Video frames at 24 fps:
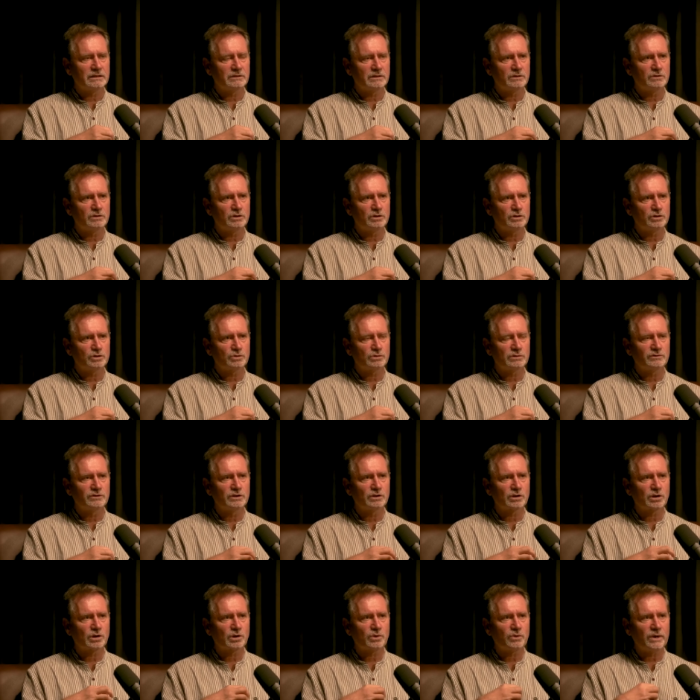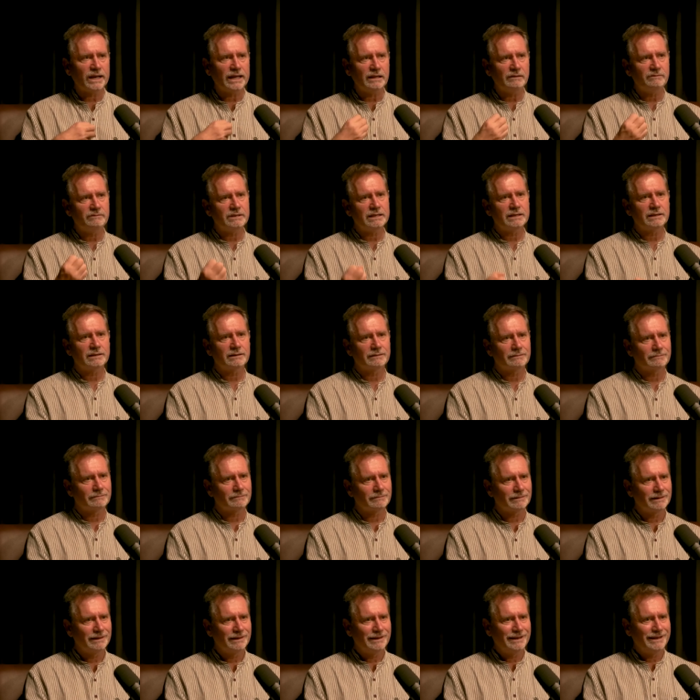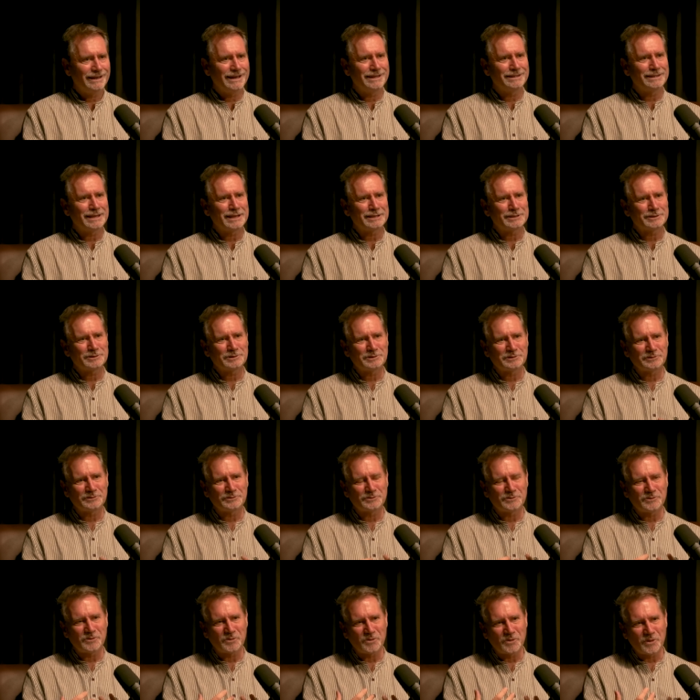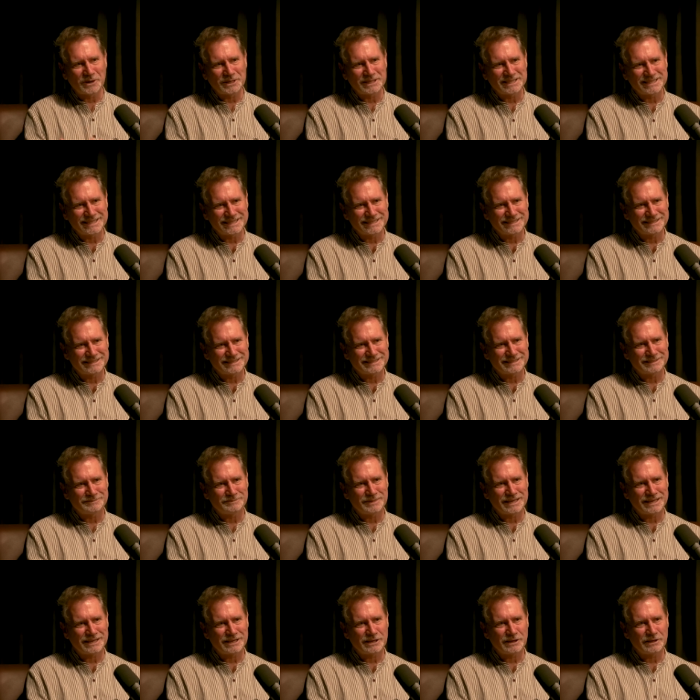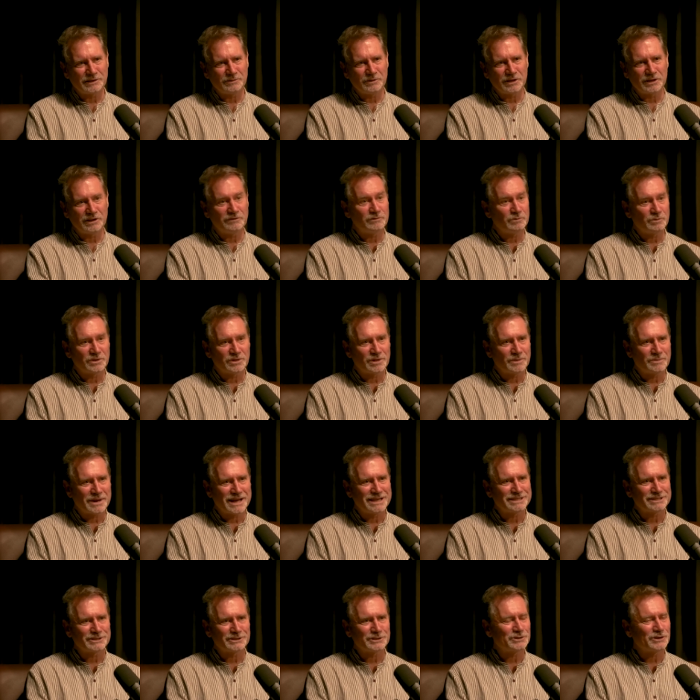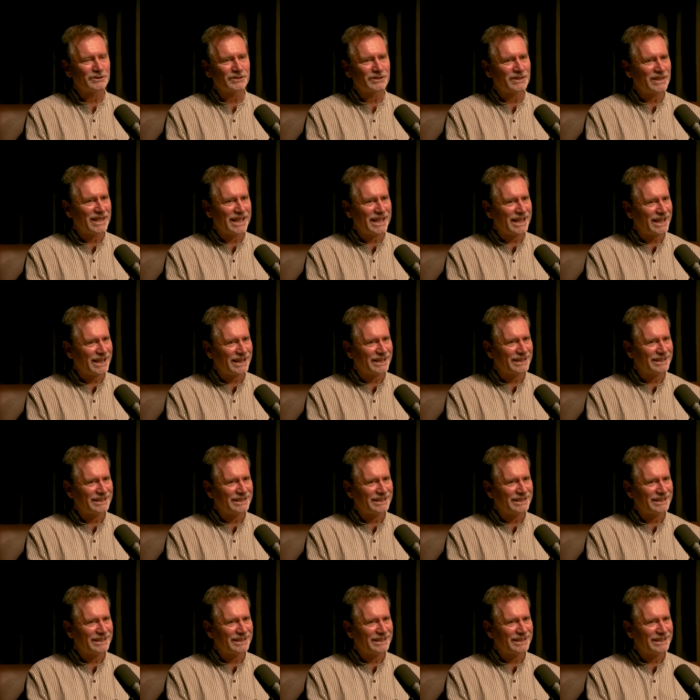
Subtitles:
the sort of the craving and that sort of wanting to be even with the master is not there.